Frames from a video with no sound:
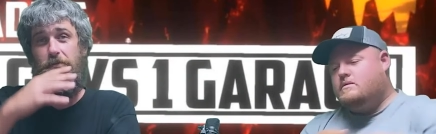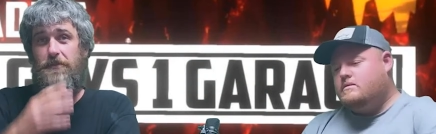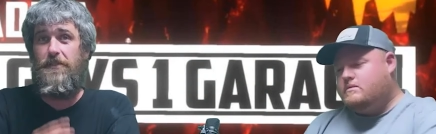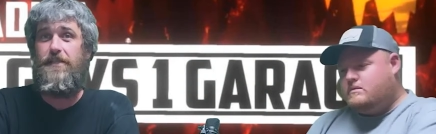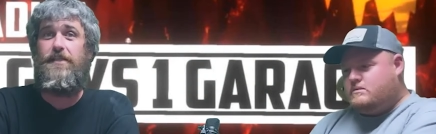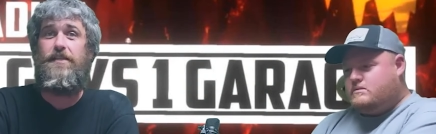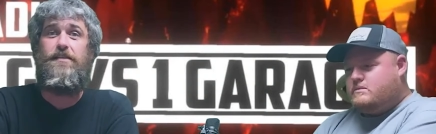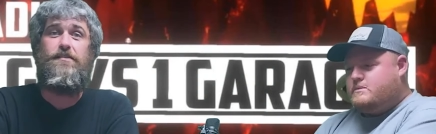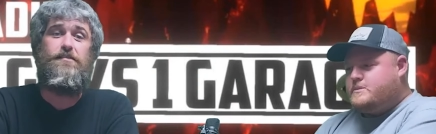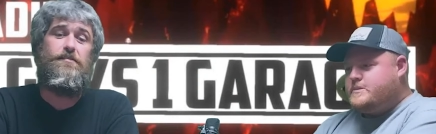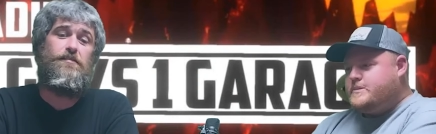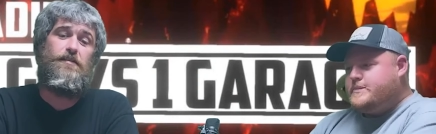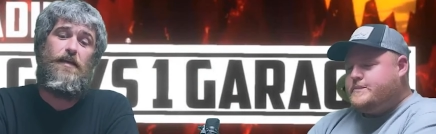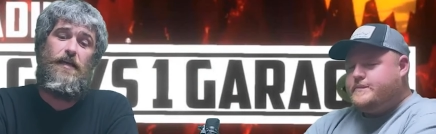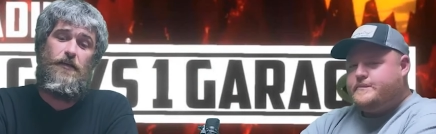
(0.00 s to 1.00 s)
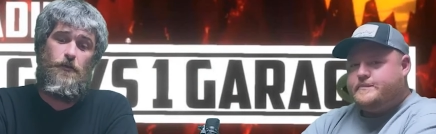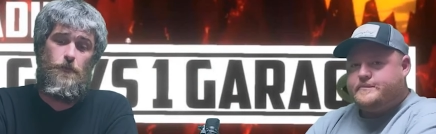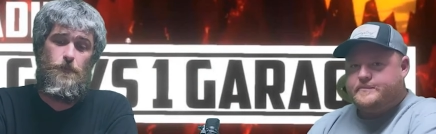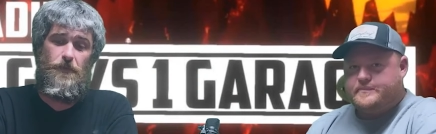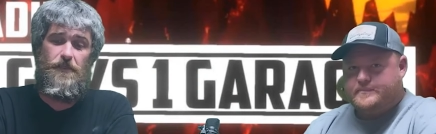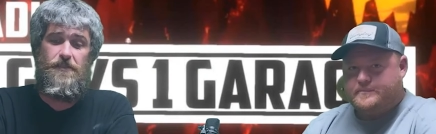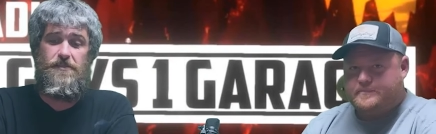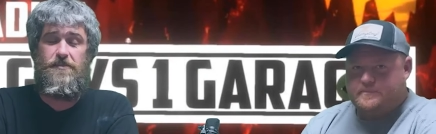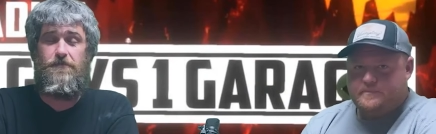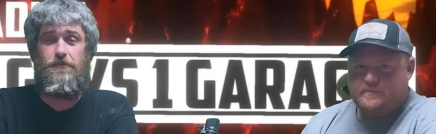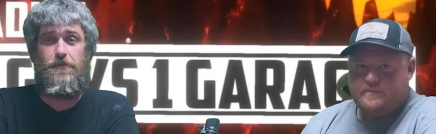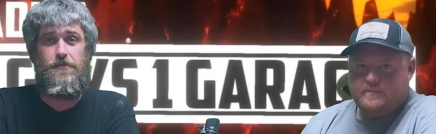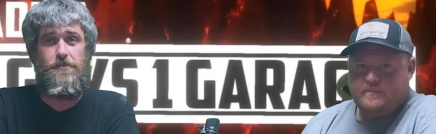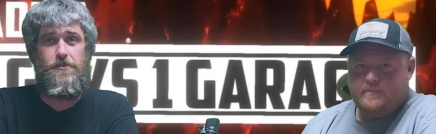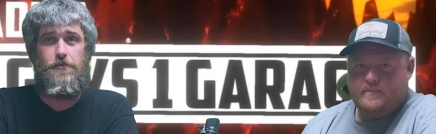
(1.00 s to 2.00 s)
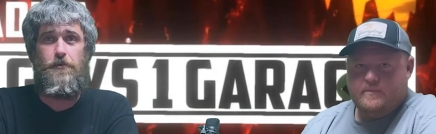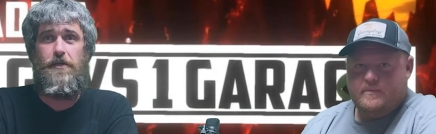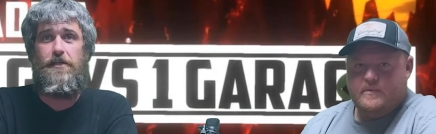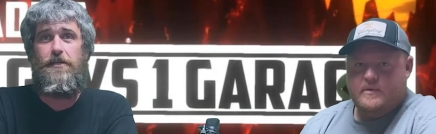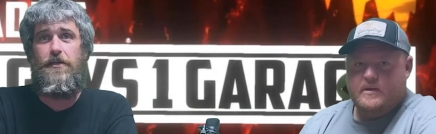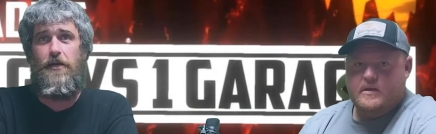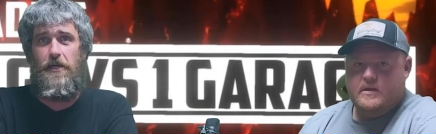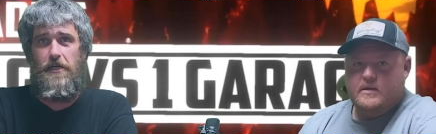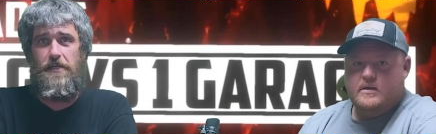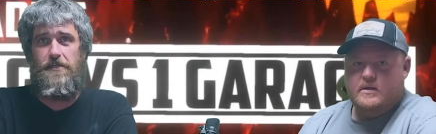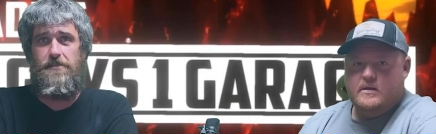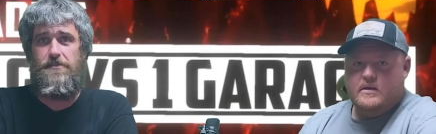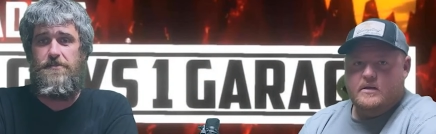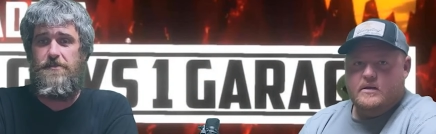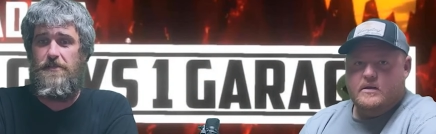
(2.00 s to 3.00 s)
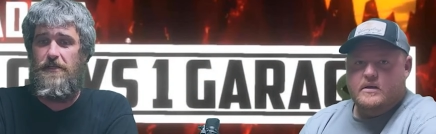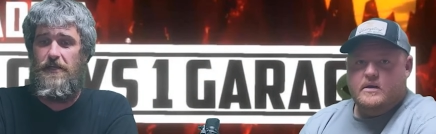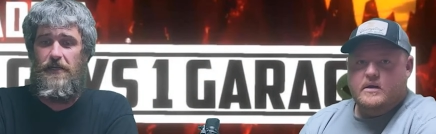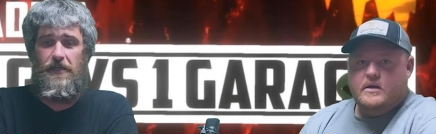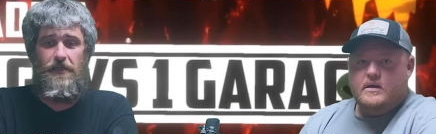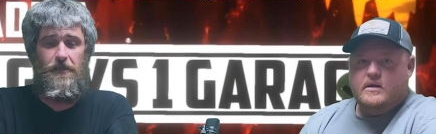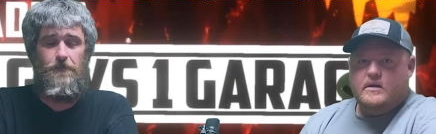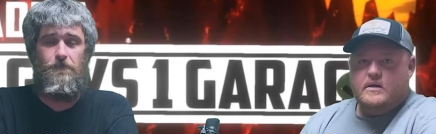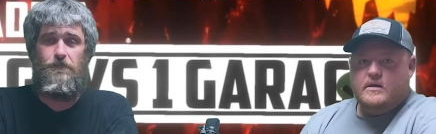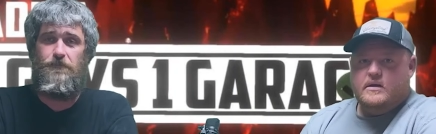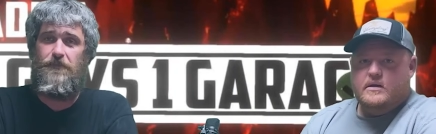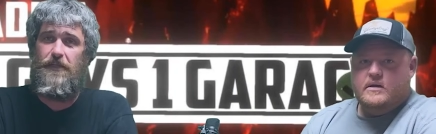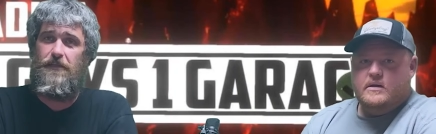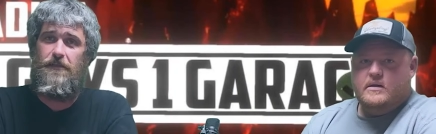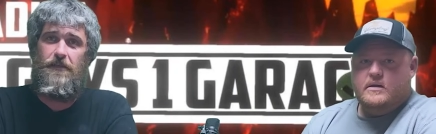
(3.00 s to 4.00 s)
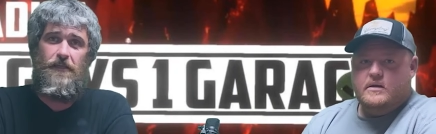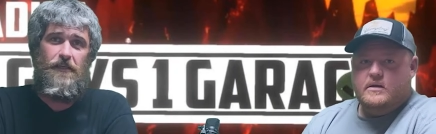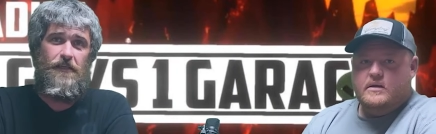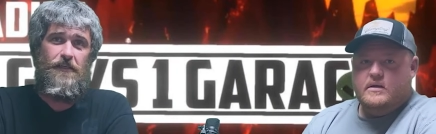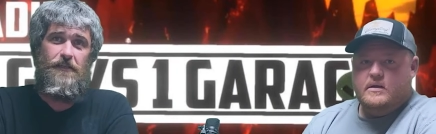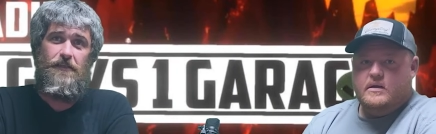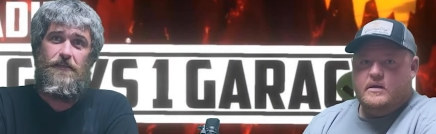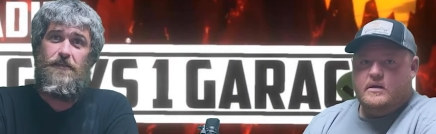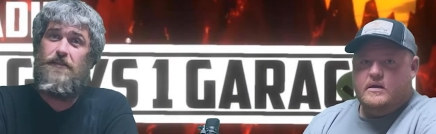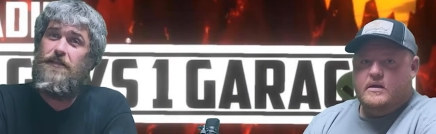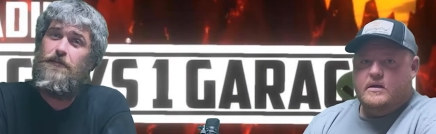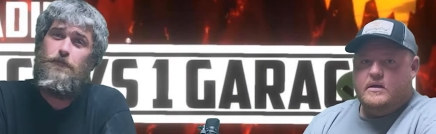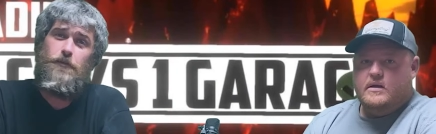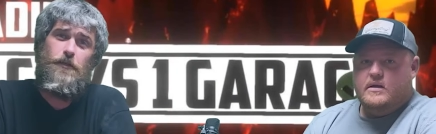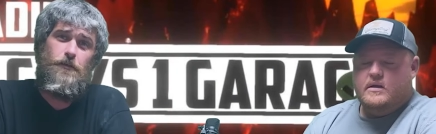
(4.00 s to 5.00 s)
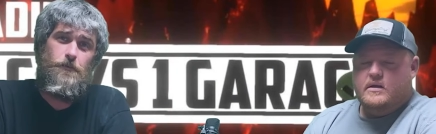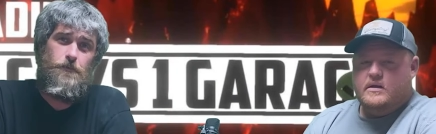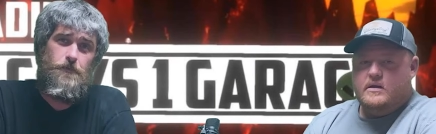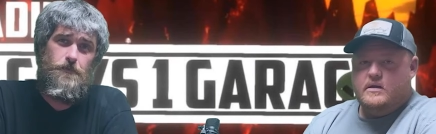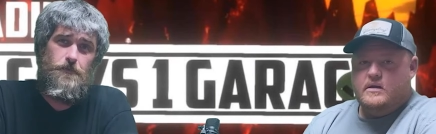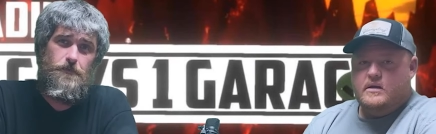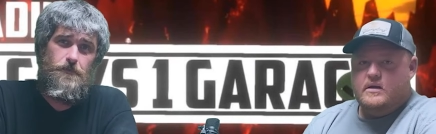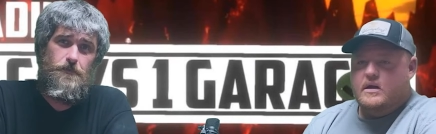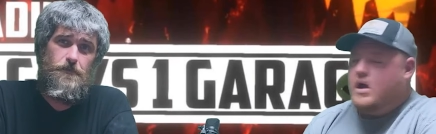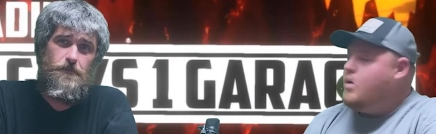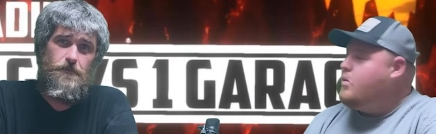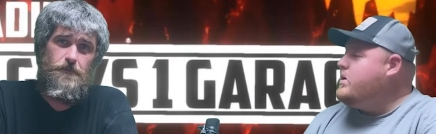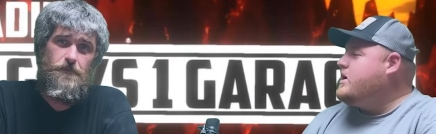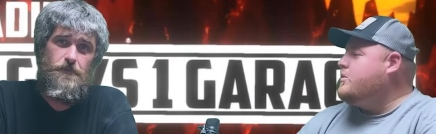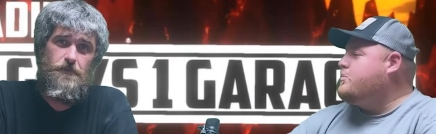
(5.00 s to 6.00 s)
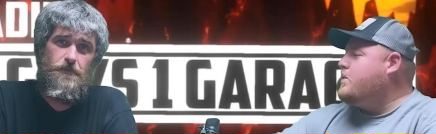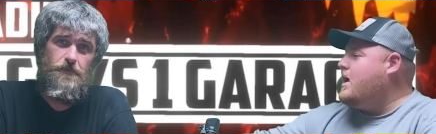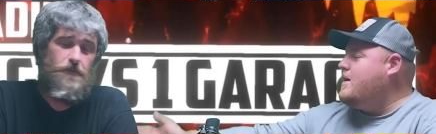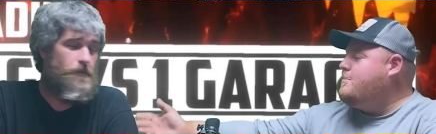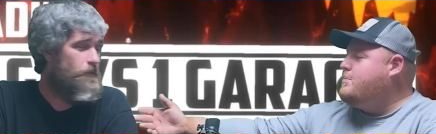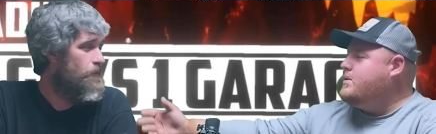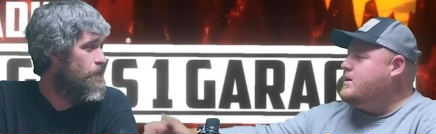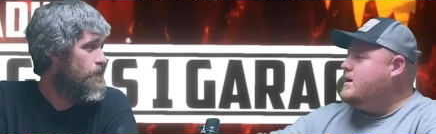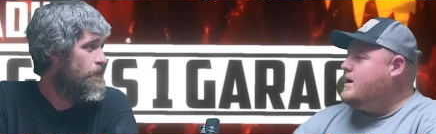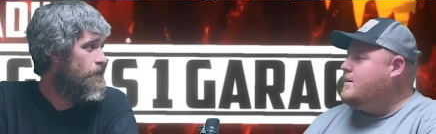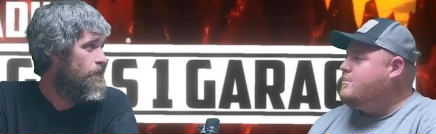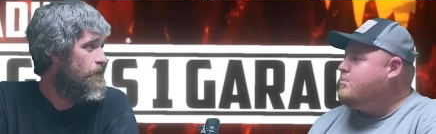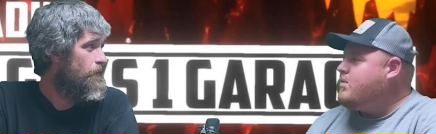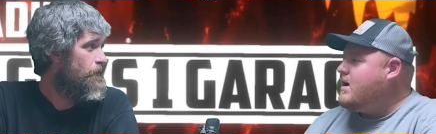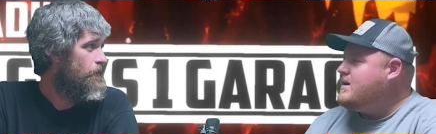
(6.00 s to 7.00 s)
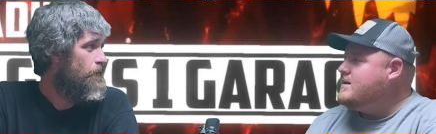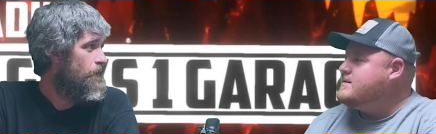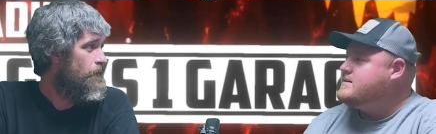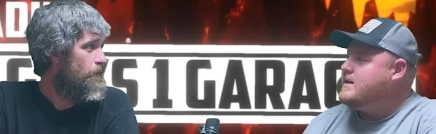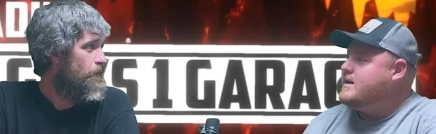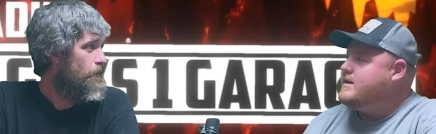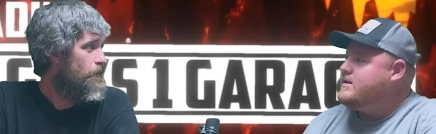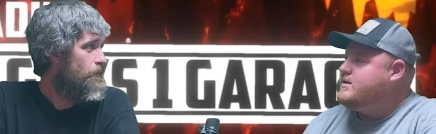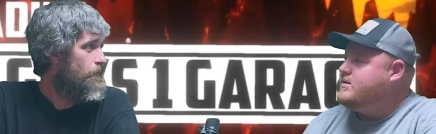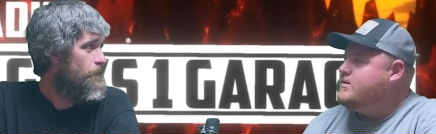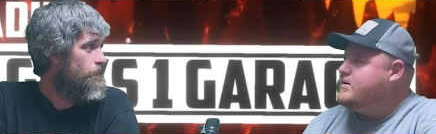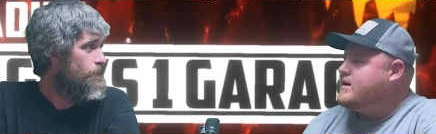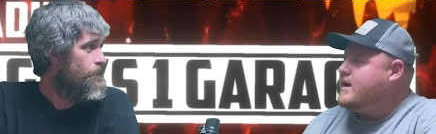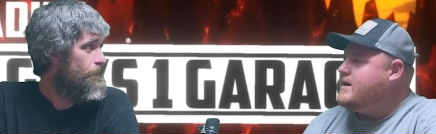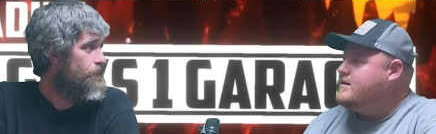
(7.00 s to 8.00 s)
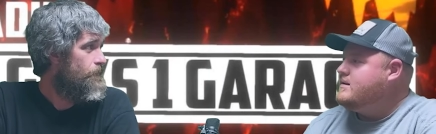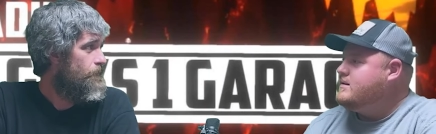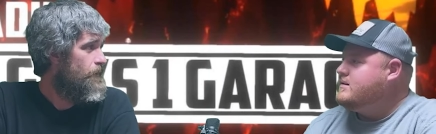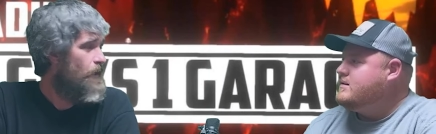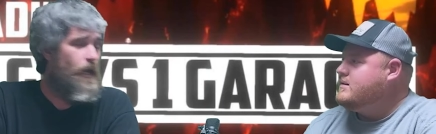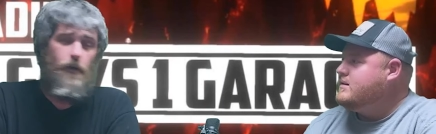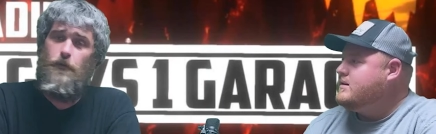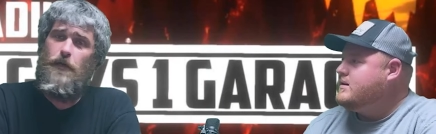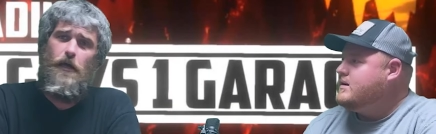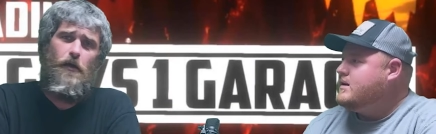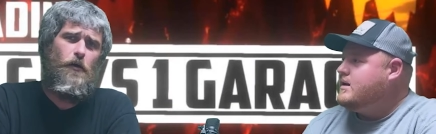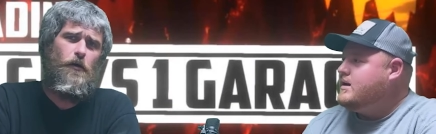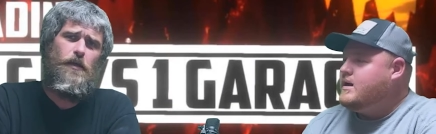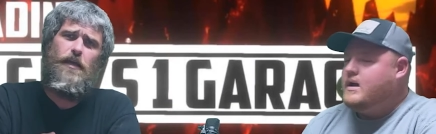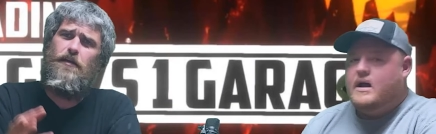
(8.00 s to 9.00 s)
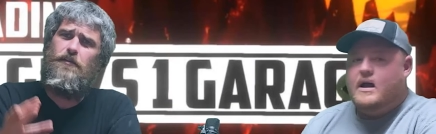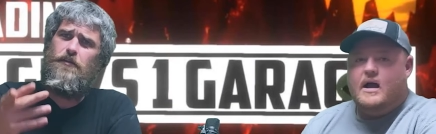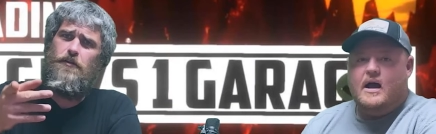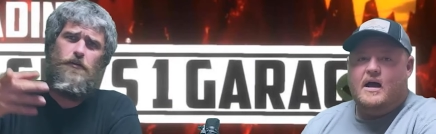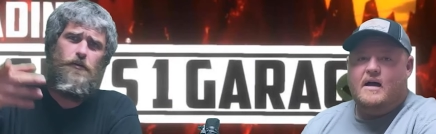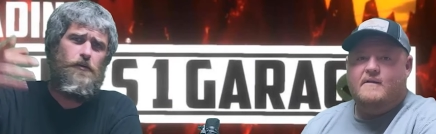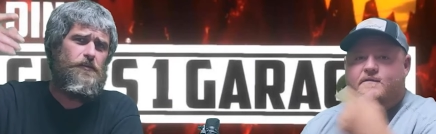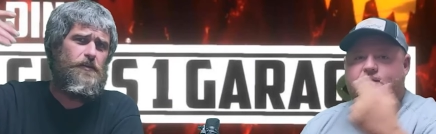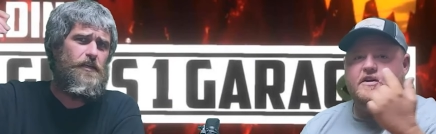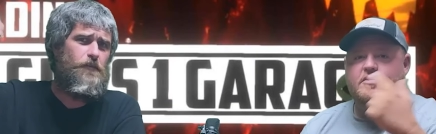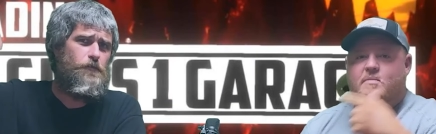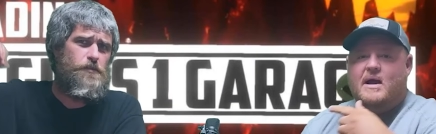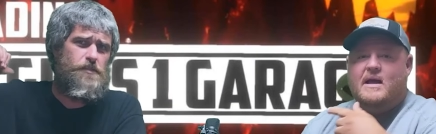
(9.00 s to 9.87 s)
Speaker 1: Please help us for this great cause. Um, you never know.
Speaker 2: We could probably put uh, Brandon's link too again.
Speaker 1: Yeah. Oh yeah. uh, Fear My